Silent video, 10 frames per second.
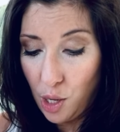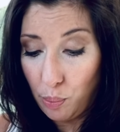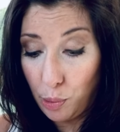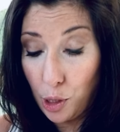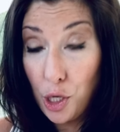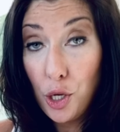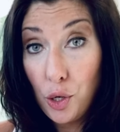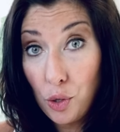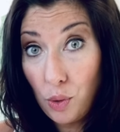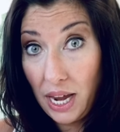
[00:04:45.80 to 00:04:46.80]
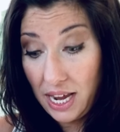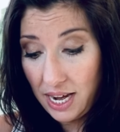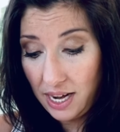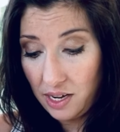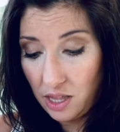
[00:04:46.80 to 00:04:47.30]
blue
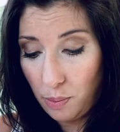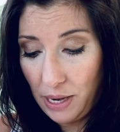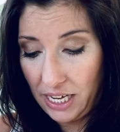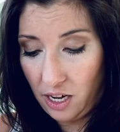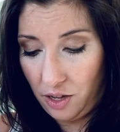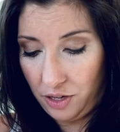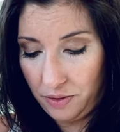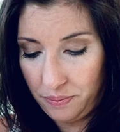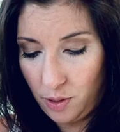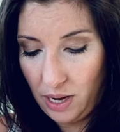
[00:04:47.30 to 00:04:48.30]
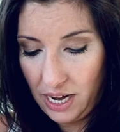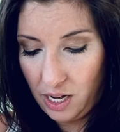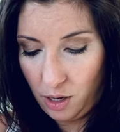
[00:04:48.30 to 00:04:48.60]
and the pink color, okay?